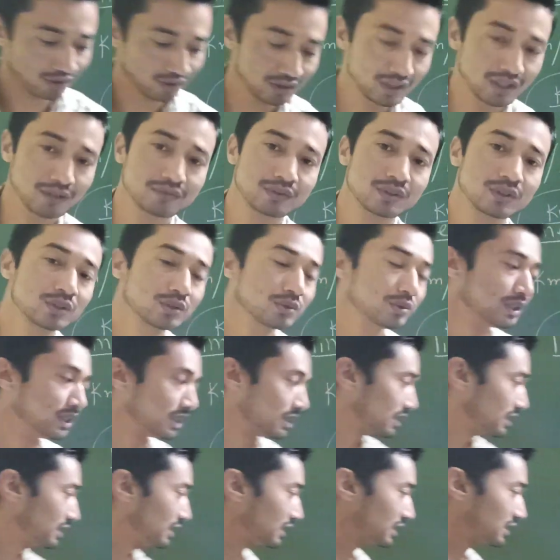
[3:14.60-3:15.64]
All you have to do
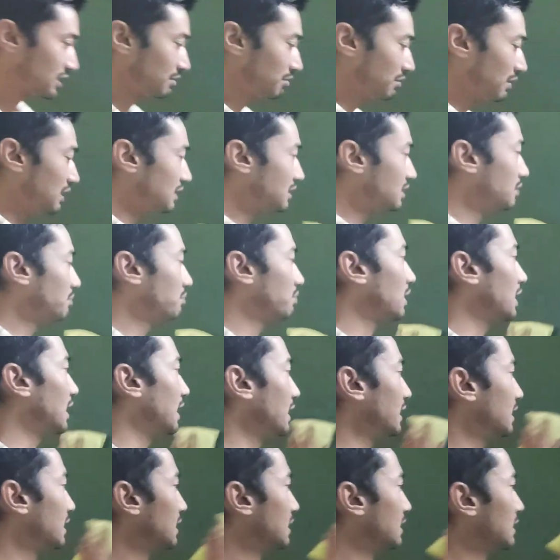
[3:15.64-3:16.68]
is just multiply.